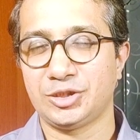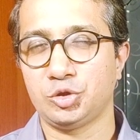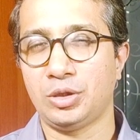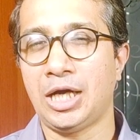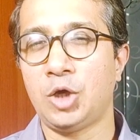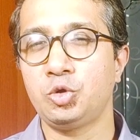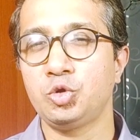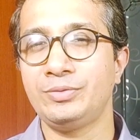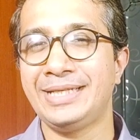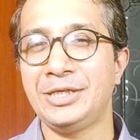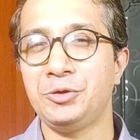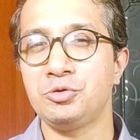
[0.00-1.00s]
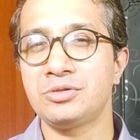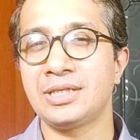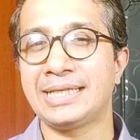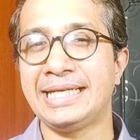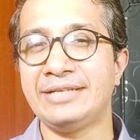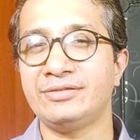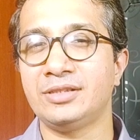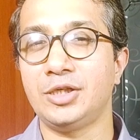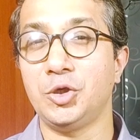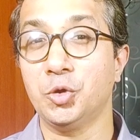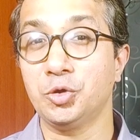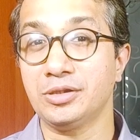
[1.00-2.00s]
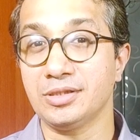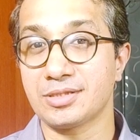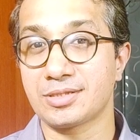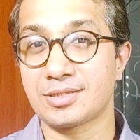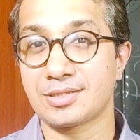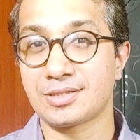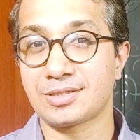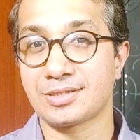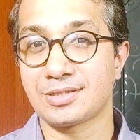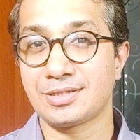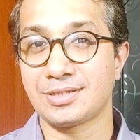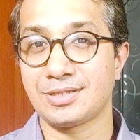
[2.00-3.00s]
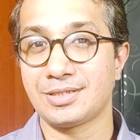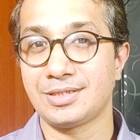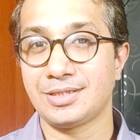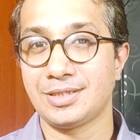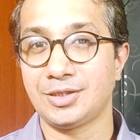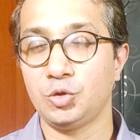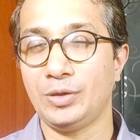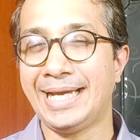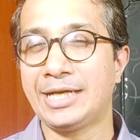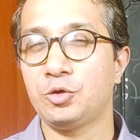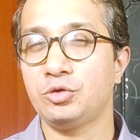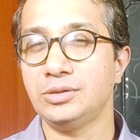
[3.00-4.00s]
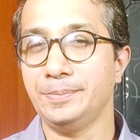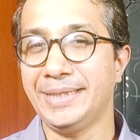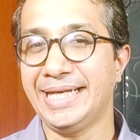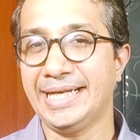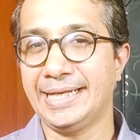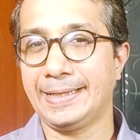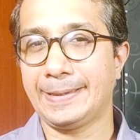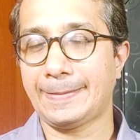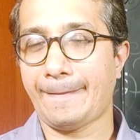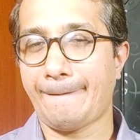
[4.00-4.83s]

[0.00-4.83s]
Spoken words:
So how do we use the keyword notice to echo the meaning?